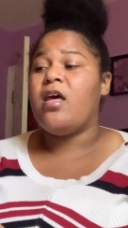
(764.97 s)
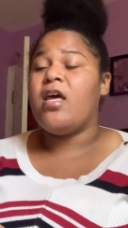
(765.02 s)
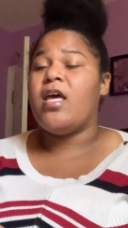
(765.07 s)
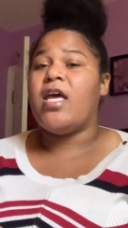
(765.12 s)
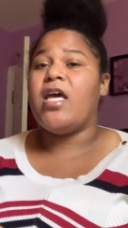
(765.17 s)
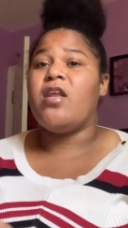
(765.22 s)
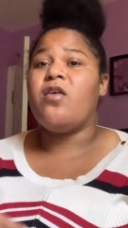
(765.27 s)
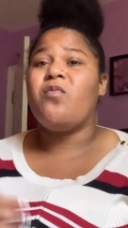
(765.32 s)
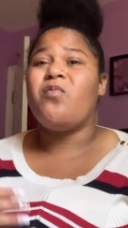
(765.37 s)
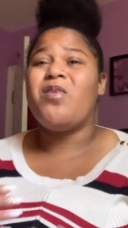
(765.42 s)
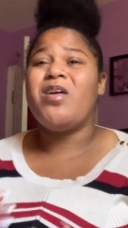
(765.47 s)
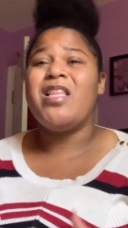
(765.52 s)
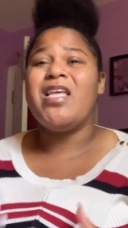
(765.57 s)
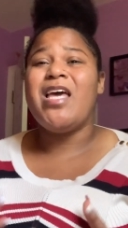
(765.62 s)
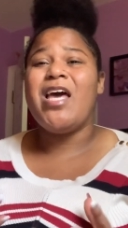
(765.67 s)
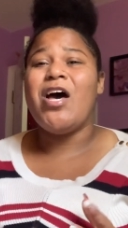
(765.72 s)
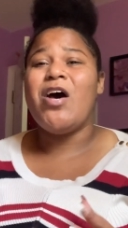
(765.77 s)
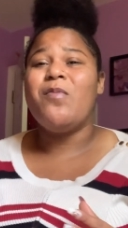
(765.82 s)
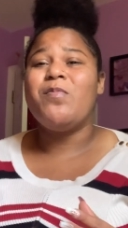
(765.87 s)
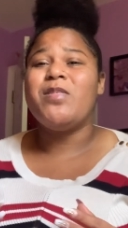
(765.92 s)
and it really
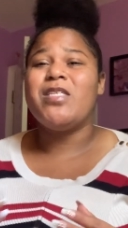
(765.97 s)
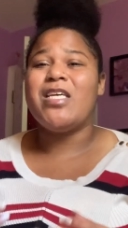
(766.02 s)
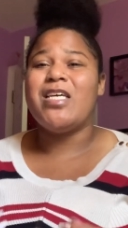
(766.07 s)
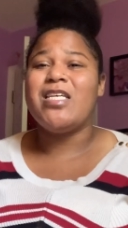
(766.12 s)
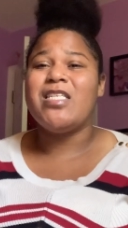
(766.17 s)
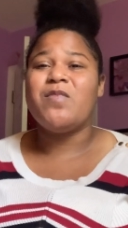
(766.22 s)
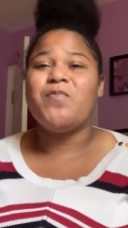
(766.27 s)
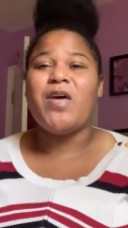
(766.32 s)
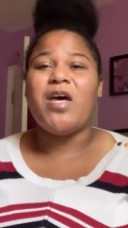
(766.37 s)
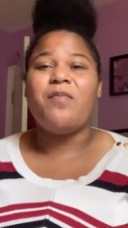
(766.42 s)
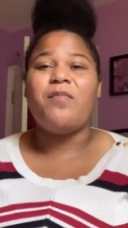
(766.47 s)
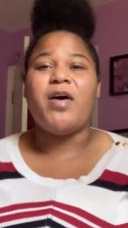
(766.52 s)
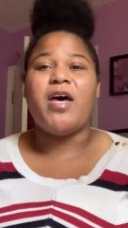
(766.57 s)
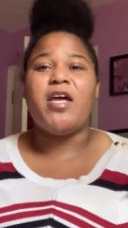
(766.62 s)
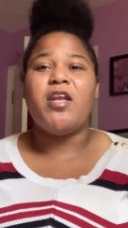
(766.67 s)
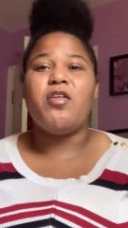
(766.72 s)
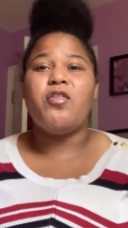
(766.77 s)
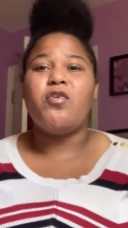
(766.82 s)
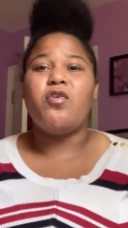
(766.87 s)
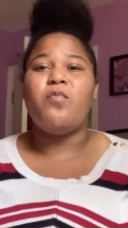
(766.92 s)
helps ease my
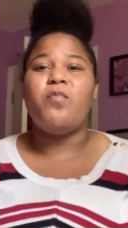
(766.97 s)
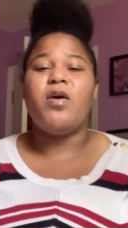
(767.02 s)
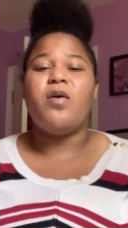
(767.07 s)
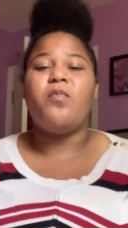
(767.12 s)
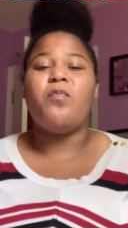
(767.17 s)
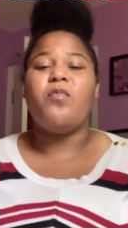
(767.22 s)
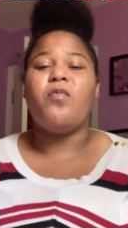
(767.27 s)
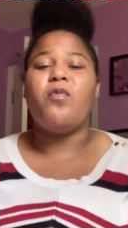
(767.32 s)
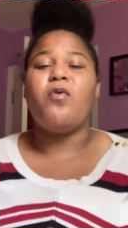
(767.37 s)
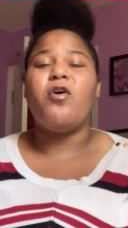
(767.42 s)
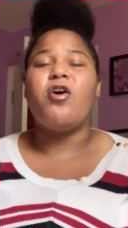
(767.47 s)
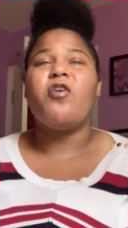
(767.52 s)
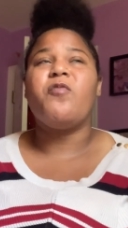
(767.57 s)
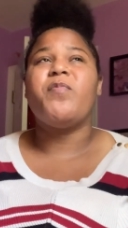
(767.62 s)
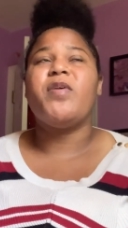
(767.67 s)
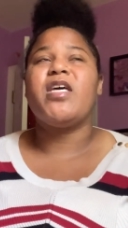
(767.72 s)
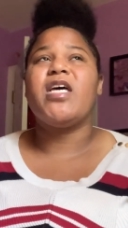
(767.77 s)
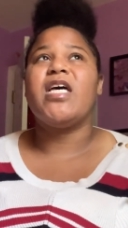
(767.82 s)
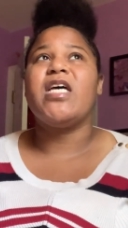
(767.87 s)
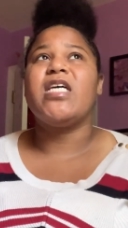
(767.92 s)
mind a little bit more,
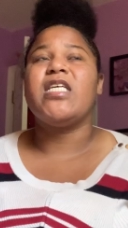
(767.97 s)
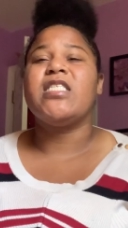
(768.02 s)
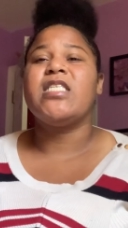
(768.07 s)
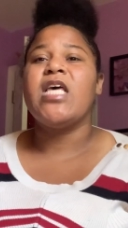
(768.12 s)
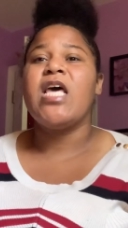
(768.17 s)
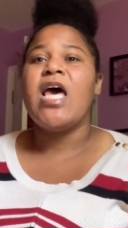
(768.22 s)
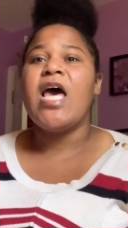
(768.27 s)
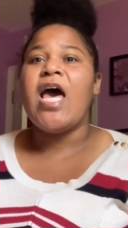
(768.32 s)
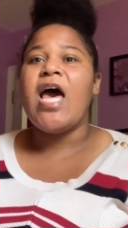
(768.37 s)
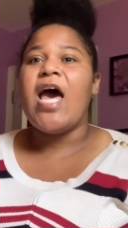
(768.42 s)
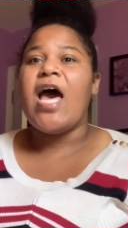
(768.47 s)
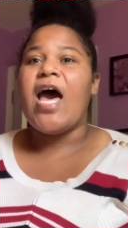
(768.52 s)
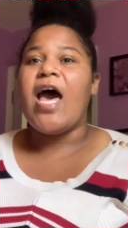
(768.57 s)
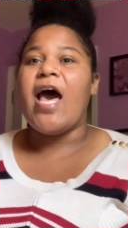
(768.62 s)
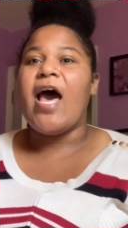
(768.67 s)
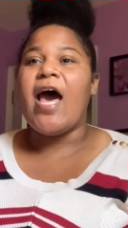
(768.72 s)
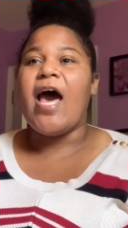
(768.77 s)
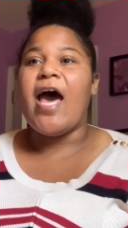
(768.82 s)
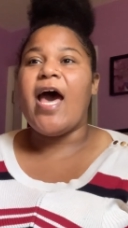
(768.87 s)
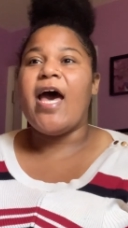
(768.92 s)
because
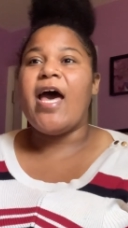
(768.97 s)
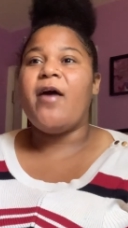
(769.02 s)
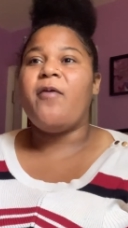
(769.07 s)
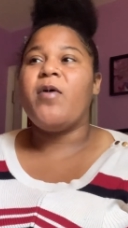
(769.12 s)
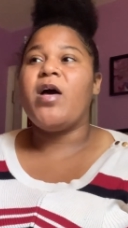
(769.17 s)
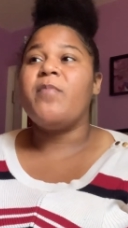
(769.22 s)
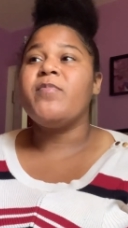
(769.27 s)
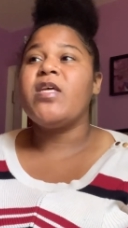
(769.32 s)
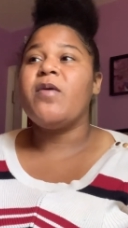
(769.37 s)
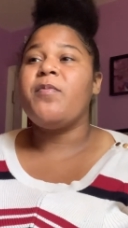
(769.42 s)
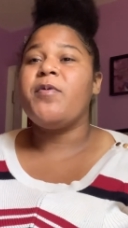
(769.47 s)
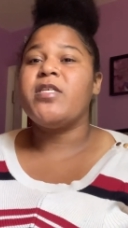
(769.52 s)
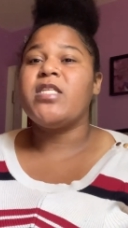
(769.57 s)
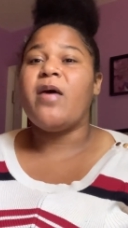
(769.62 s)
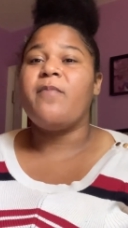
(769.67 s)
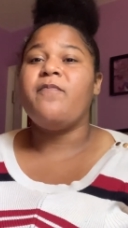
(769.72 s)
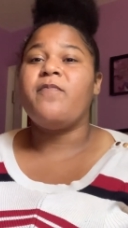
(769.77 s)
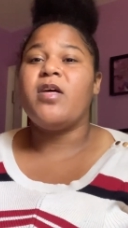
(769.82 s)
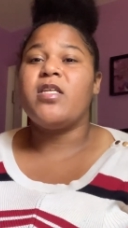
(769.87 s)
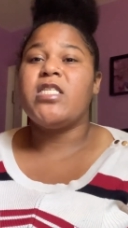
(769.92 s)
I'm the type of person,
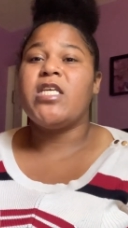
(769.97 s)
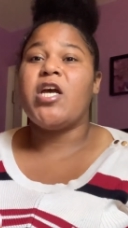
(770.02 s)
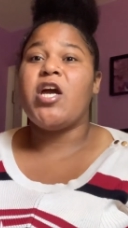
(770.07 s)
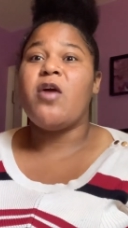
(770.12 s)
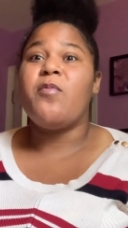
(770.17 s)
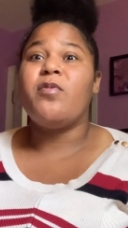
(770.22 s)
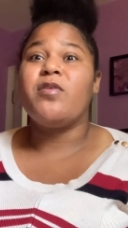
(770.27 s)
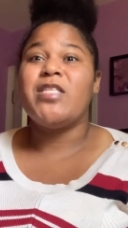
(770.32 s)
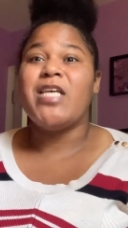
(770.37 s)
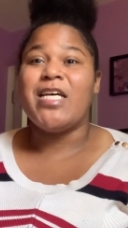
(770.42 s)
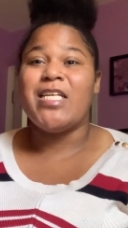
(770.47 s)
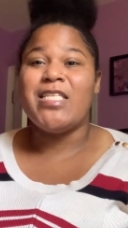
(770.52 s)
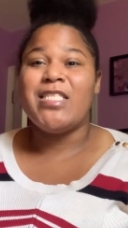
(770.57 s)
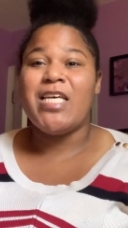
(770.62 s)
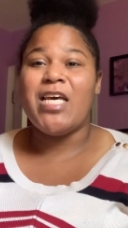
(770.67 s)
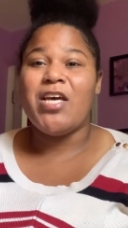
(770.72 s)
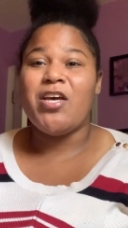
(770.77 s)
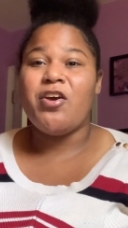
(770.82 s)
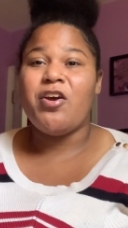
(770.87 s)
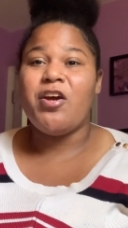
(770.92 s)
I'm a terrible test
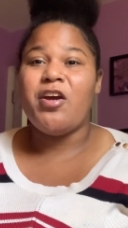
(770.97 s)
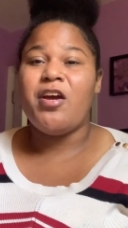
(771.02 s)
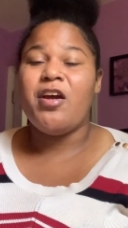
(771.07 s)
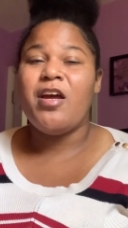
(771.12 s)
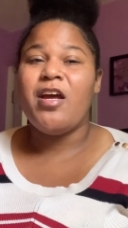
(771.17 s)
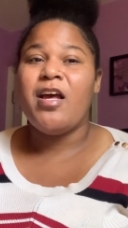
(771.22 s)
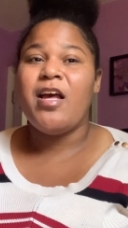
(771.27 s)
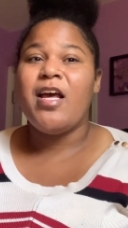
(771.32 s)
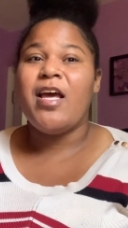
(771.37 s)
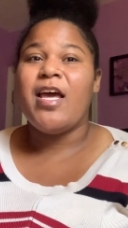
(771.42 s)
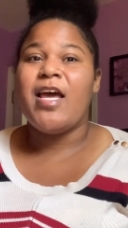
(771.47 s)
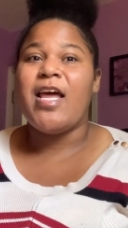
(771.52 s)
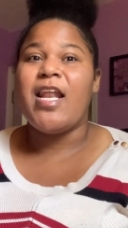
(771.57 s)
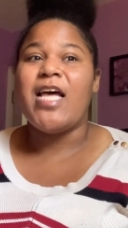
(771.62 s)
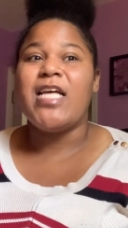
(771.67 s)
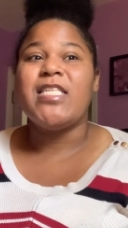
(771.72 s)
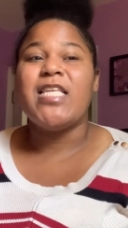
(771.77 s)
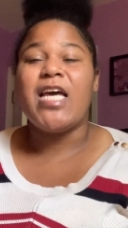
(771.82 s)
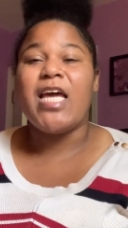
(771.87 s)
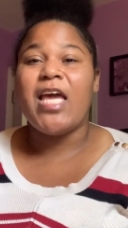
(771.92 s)
taker, and
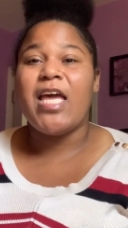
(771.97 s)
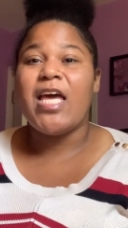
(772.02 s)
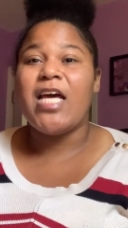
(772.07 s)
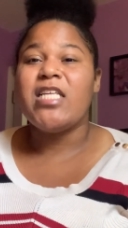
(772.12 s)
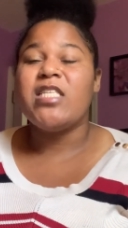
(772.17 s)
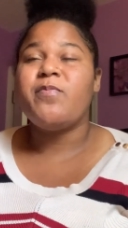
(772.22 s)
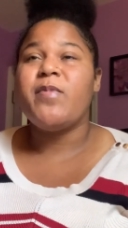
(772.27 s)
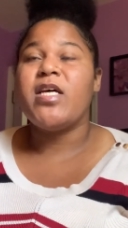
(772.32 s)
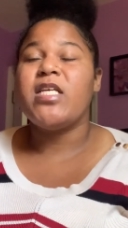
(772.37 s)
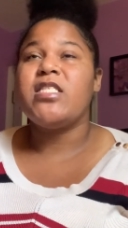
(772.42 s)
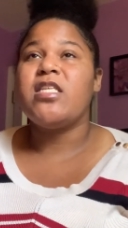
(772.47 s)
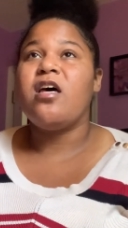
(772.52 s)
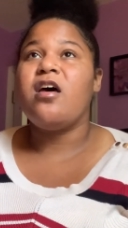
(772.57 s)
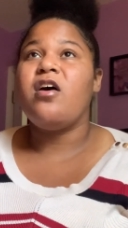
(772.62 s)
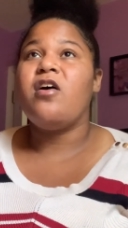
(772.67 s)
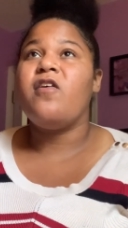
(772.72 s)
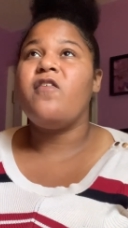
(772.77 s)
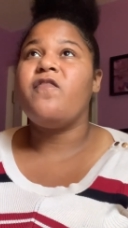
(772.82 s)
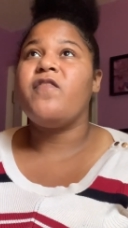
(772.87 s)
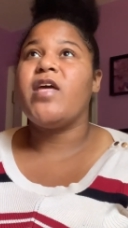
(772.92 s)
I second guess
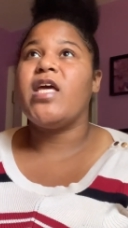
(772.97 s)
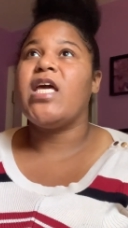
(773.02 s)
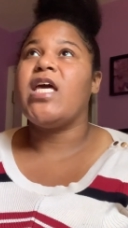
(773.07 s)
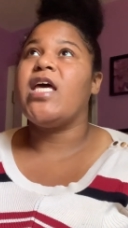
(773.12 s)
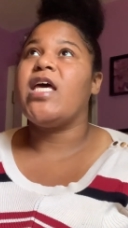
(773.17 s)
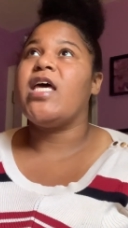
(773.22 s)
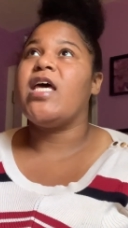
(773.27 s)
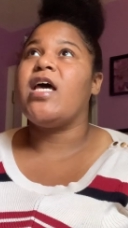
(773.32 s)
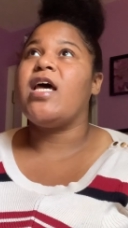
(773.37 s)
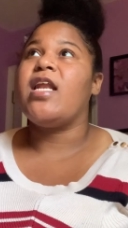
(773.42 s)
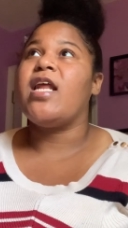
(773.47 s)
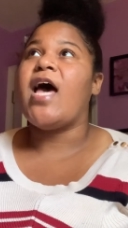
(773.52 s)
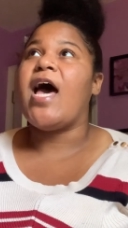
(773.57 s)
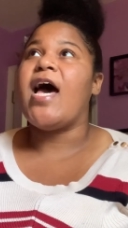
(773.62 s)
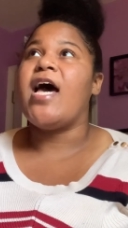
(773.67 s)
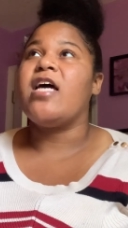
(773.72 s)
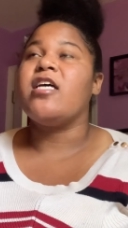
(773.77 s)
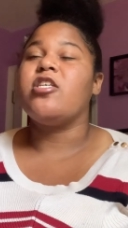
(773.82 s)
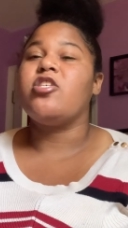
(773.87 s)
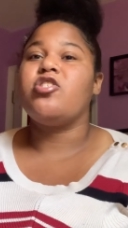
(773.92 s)
myself and
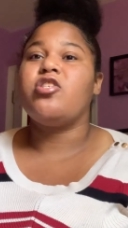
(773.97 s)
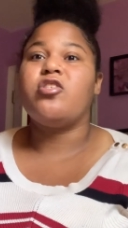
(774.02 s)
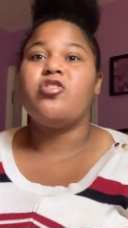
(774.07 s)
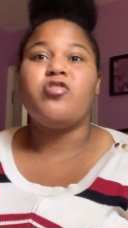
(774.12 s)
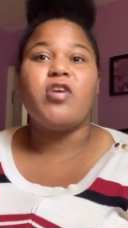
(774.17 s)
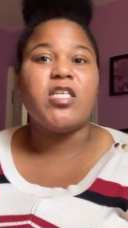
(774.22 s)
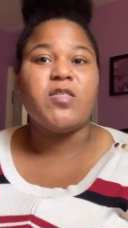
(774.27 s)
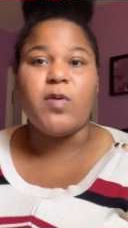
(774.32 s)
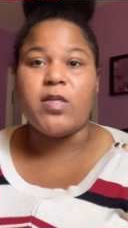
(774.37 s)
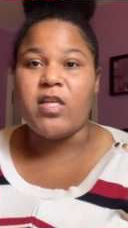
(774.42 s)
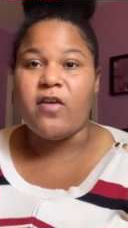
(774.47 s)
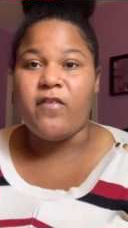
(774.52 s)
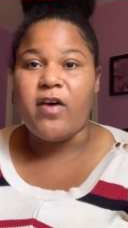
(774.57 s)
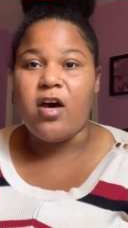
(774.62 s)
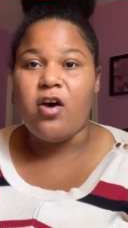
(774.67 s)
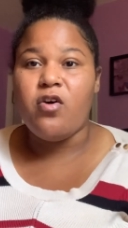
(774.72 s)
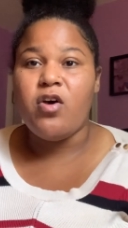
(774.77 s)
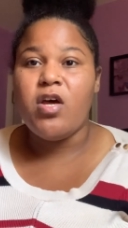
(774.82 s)
I stress myself out.